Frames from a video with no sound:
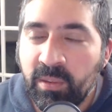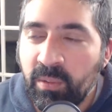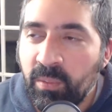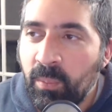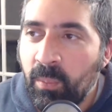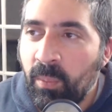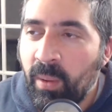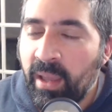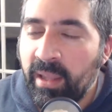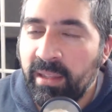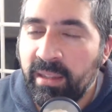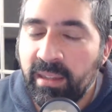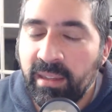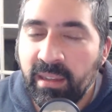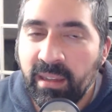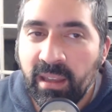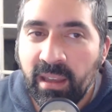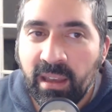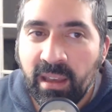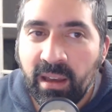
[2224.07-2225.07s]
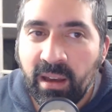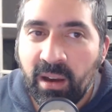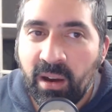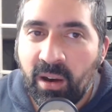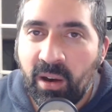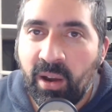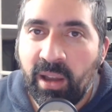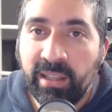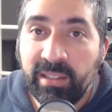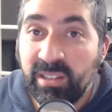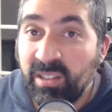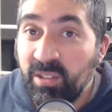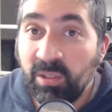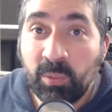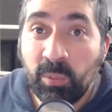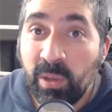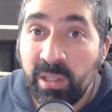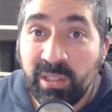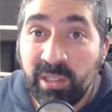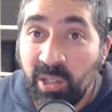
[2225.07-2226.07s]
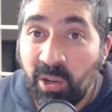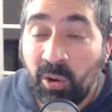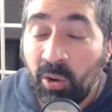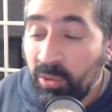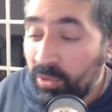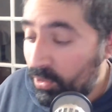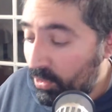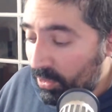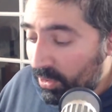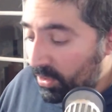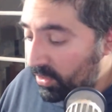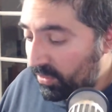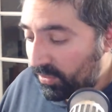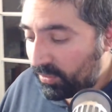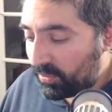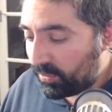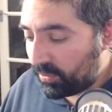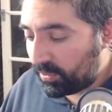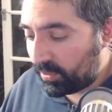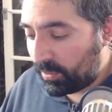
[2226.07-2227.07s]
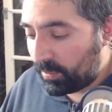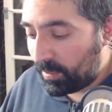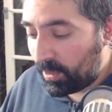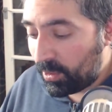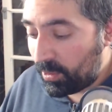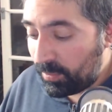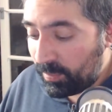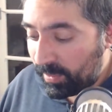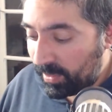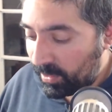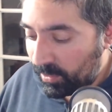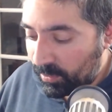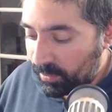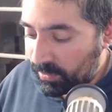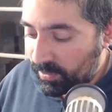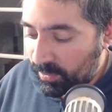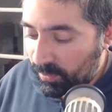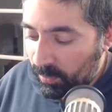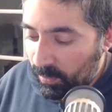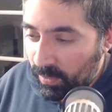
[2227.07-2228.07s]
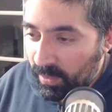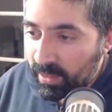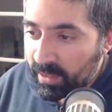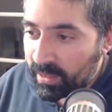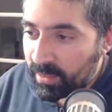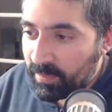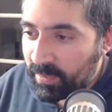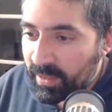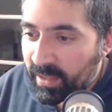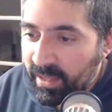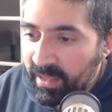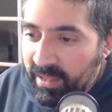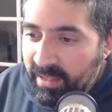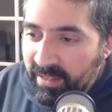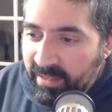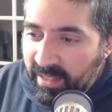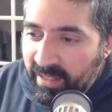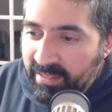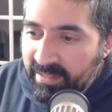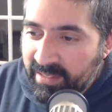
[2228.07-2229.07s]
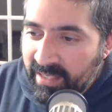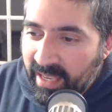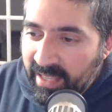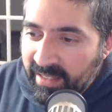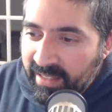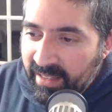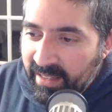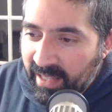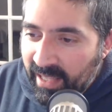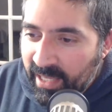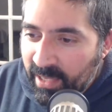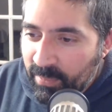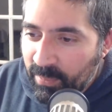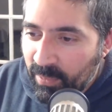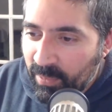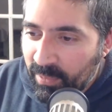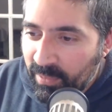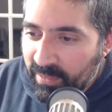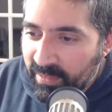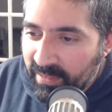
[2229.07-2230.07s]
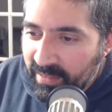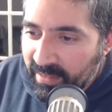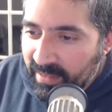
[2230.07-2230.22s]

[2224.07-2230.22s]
when I just switch it on and off. So I'm hoping it will just work. But that's 10 labels.